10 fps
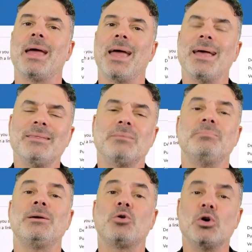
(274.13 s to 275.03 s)
And
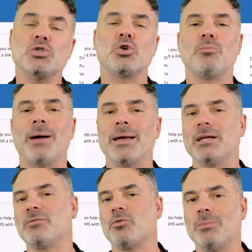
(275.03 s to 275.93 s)
because you're buying
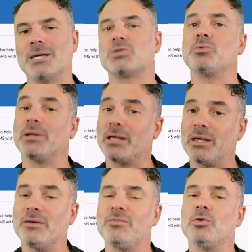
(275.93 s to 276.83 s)
it from us, we'll
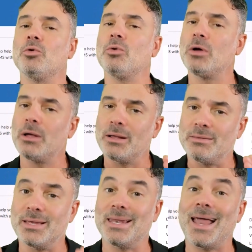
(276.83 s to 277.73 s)
give you
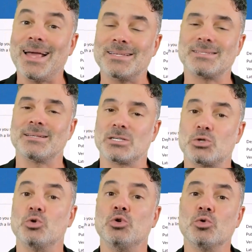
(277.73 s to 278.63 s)
the license
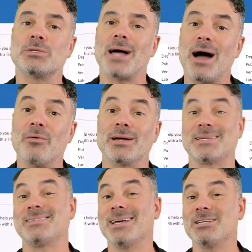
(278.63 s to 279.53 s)
to use our
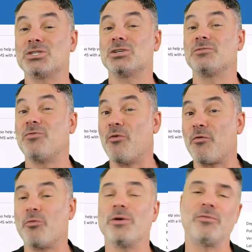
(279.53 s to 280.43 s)
extension for
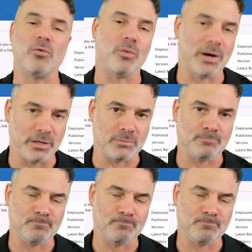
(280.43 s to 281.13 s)
free for 1 year.